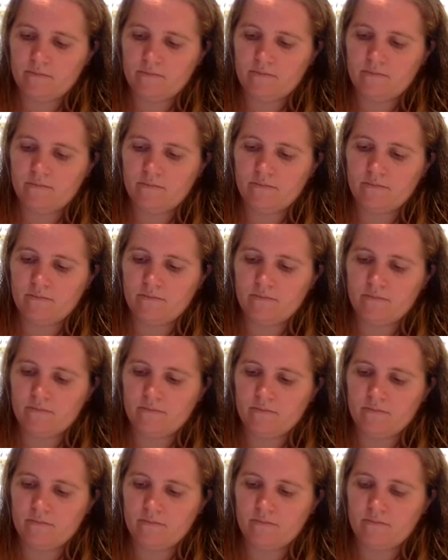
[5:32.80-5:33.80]

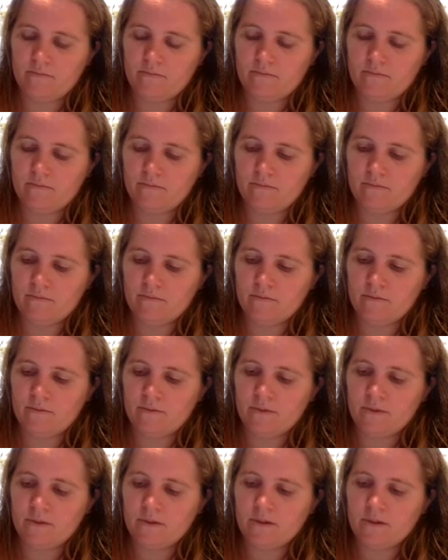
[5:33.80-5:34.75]
(silence)